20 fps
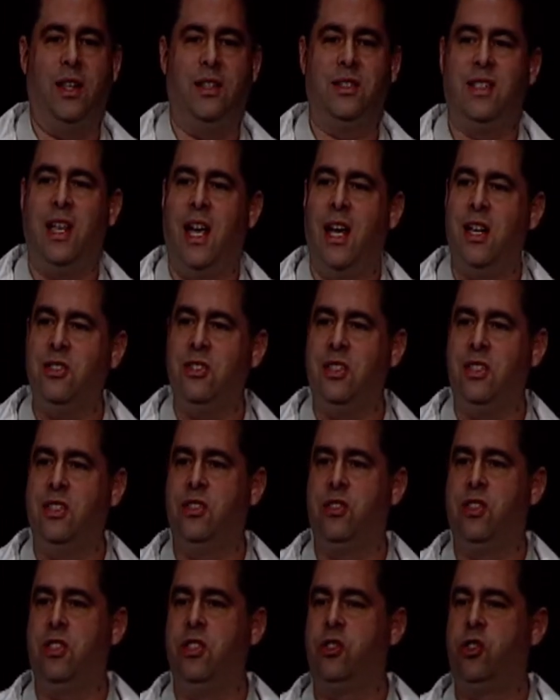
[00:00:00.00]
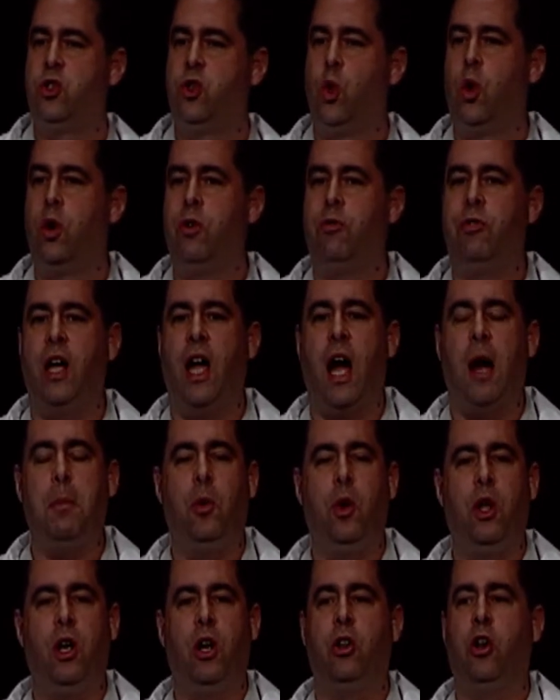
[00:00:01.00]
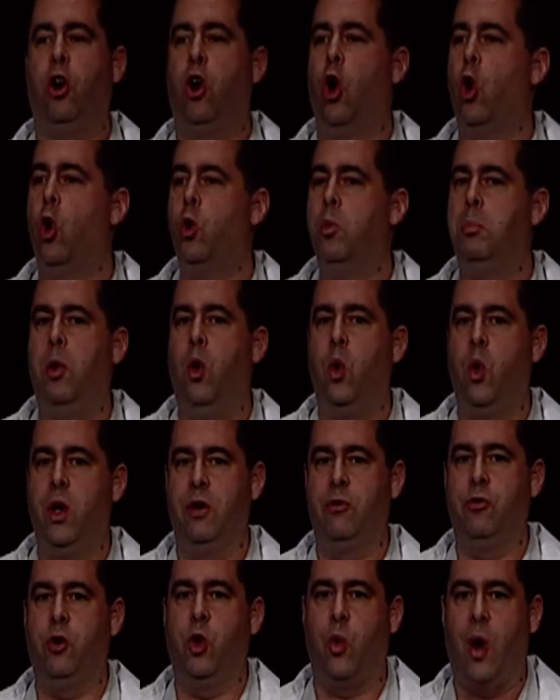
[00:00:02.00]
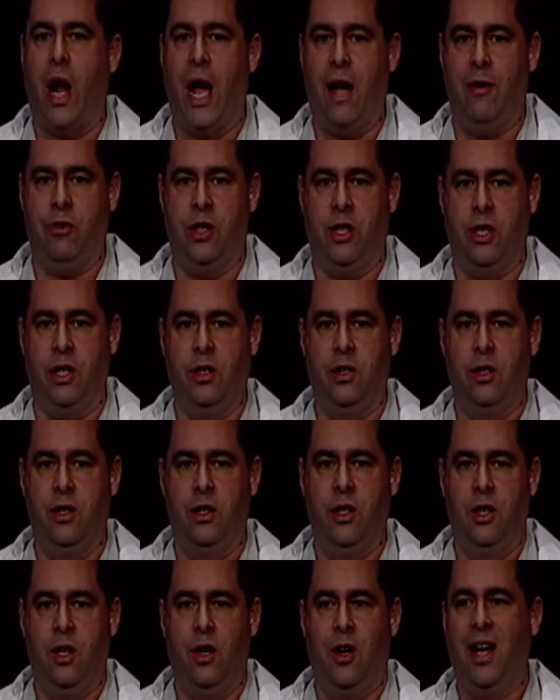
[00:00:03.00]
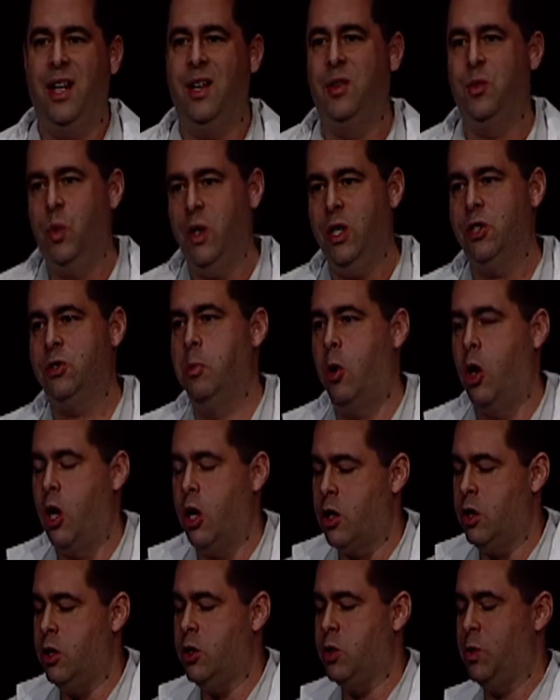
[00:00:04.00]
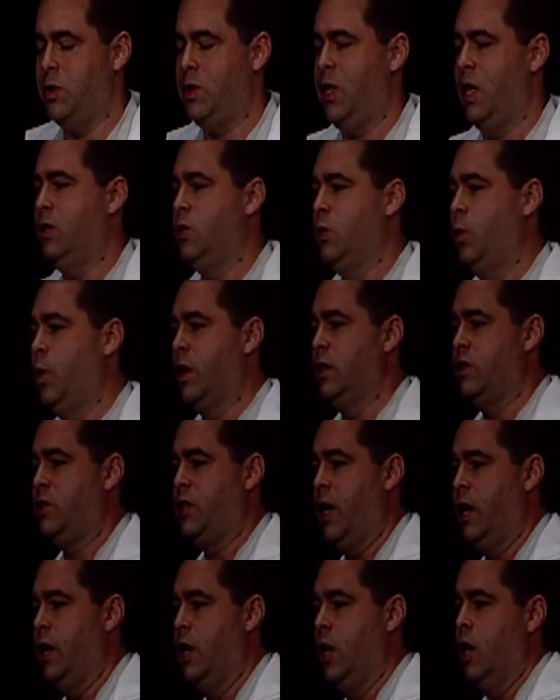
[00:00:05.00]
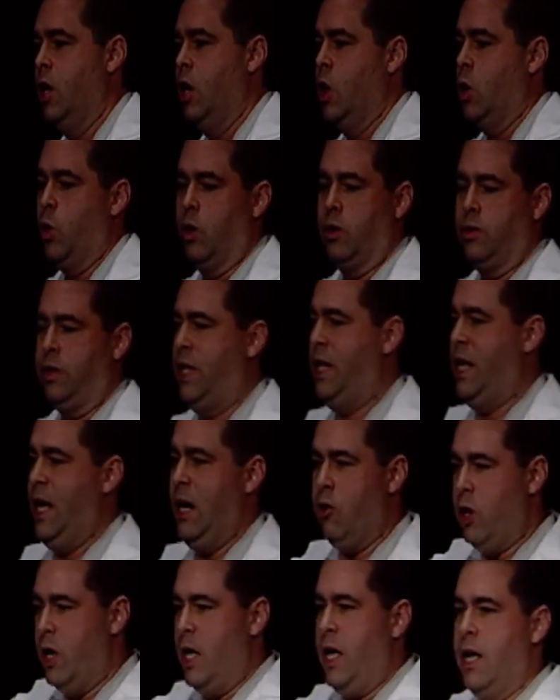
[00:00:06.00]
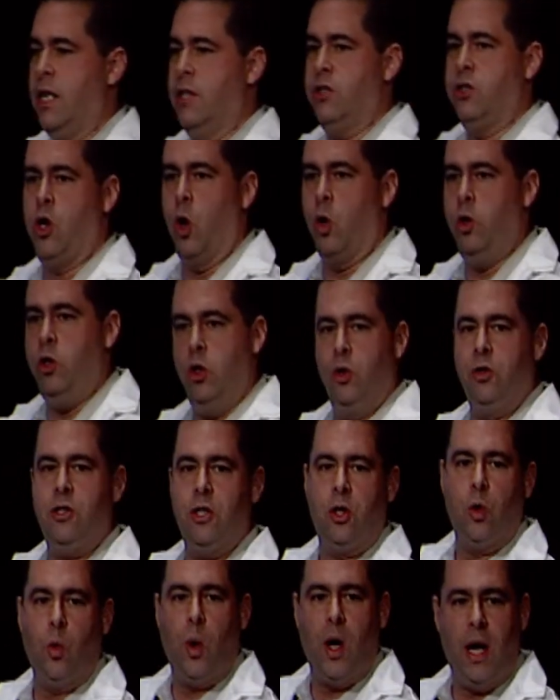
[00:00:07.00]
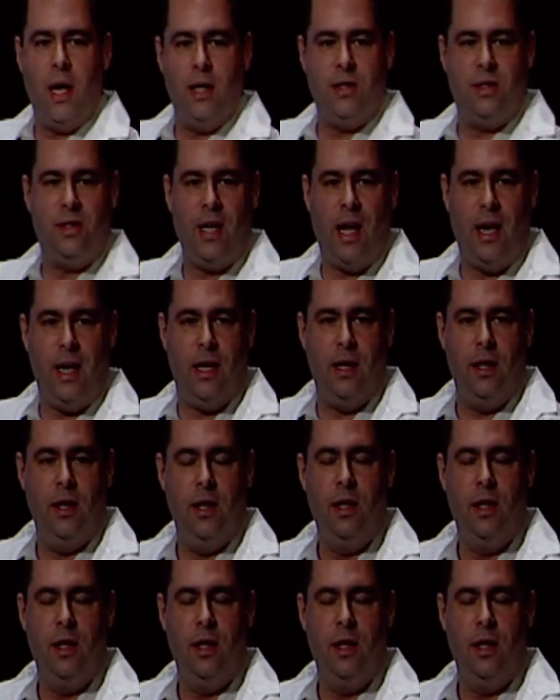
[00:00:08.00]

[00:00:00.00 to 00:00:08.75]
Sales is sort of, they operate on their own point of gravity. Right? And we as marketers, we tend to want to say, well, here it is, go use it the way I said it.